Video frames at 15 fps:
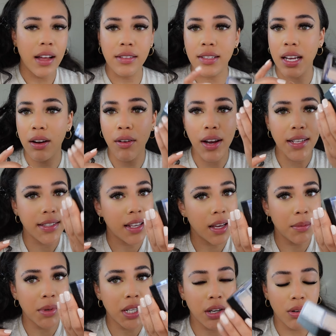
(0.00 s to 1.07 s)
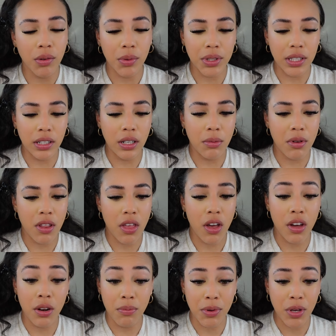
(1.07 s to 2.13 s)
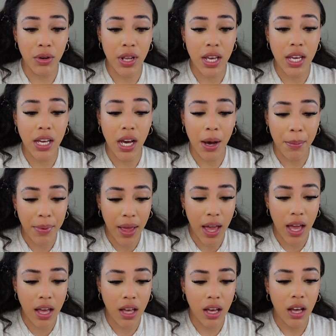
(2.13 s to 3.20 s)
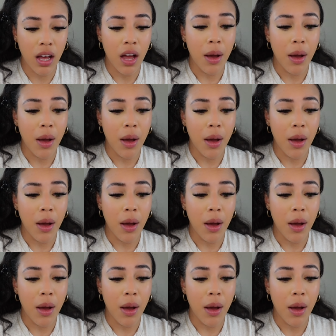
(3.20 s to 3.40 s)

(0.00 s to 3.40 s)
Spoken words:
Dare I say I'm gonna go in with a little bit of Hola Beauty Cupcake